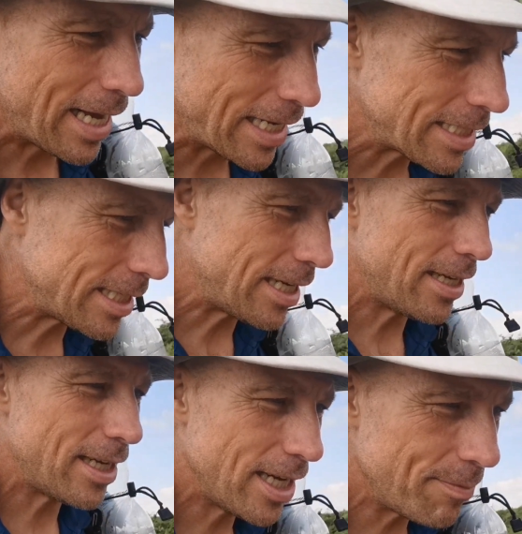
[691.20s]
and
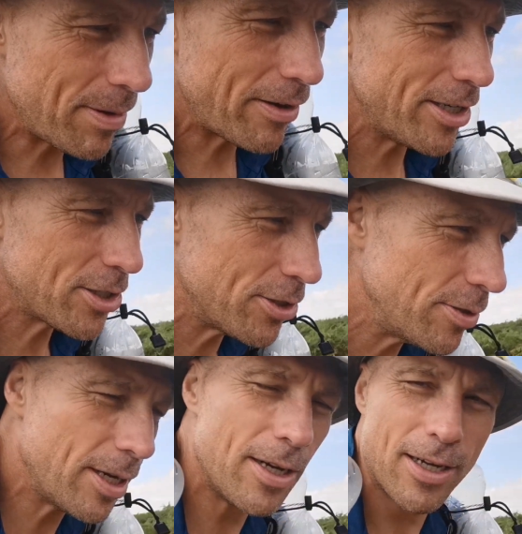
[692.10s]
I am married
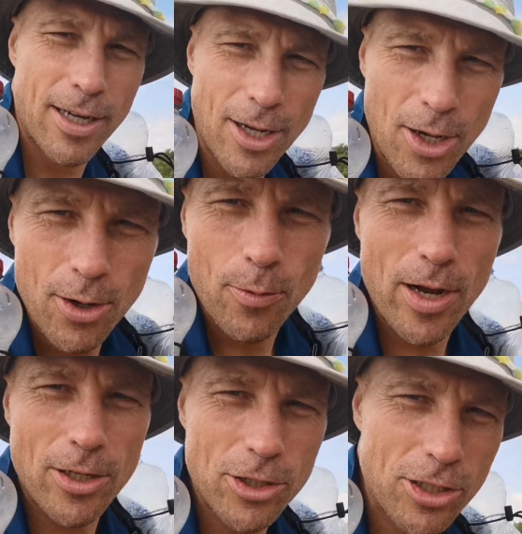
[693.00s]
to
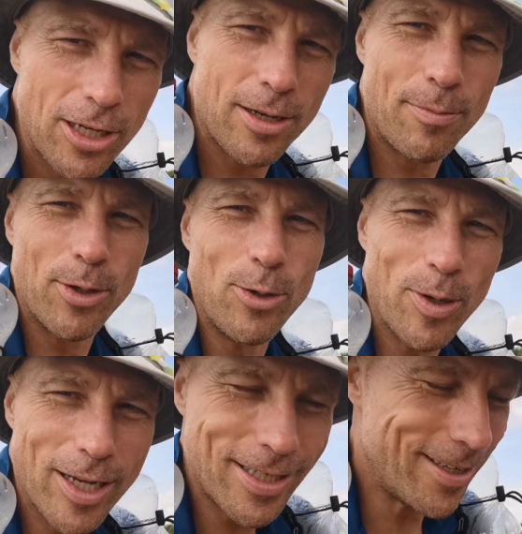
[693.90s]
Welsh blue
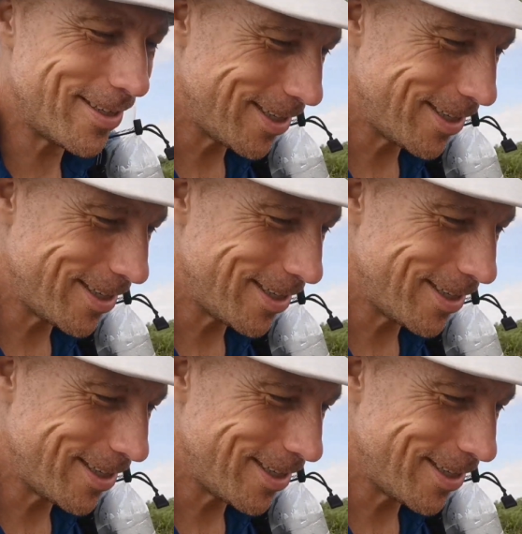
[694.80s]
blood,